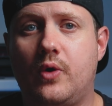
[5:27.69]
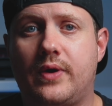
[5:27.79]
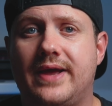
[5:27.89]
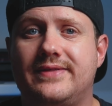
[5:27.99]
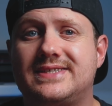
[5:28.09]

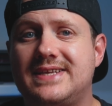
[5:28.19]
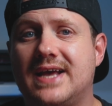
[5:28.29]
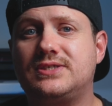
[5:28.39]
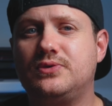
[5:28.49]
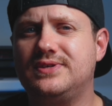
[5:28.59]
Okay, this
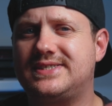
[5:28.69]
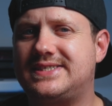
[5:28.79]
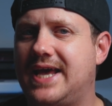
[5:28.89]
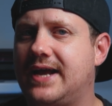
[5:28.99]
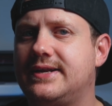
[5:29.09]
next tool is
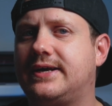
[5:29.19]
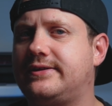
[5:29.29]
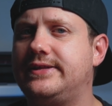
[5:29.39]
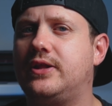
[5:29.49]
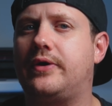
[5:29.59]

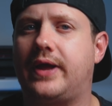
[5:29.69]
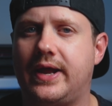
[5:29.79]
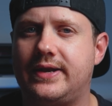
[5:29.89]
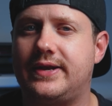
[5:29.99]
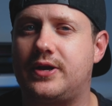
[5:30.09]
technically
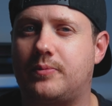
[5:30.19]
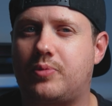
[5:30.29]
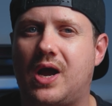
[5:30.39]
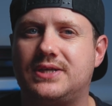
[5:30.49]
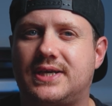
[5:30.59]
located in your
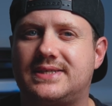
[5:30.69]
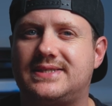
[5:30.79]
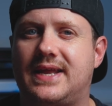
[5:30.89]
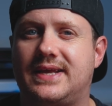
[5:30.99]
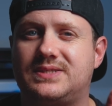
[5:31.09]
project
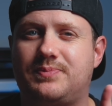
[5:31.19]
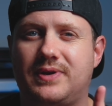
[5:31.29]
settings,